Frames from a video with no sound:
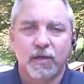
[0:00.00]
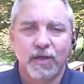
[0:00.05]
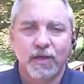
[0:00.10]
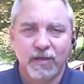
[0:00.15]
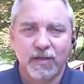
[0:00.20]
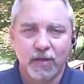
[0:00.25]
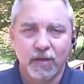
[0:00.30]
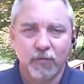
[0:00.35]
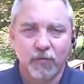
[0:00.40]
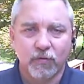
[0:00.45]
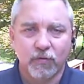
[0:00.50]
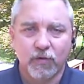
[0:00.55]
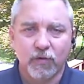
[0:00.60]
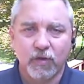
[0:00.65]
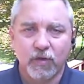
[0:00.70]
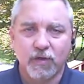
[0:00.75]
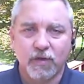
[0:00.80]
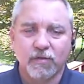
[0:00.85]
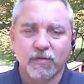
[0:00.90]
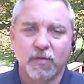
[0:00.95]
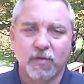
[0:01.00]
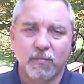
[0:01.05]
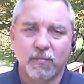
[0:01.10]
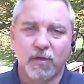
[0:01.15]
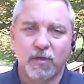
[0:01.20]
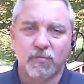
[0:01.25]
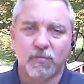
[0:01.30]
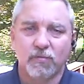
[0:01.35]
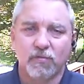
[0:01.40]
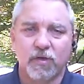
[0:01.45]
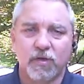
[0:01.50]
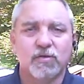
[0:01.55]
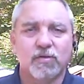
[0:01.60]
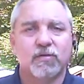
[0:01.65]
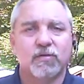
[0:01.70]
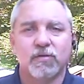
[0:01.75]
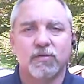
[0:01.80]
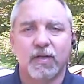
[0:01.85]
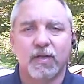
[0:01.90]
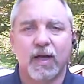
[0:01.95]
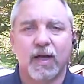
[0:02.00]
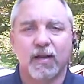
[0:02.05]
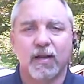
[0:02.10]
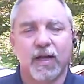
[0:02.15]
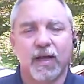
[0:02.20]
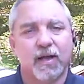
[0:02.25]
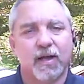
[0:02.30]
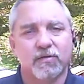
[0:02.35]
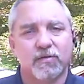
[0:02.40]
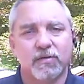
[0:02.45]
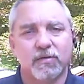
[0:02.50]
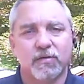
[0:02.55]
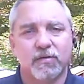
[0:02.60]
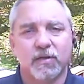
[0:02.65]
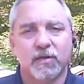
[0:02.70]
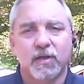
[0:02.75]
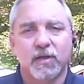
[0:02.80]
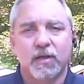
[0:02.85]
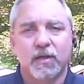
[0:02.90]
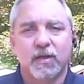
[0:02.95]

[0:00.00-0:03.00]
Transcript: In the Overlook, it's going to be a traditional style houses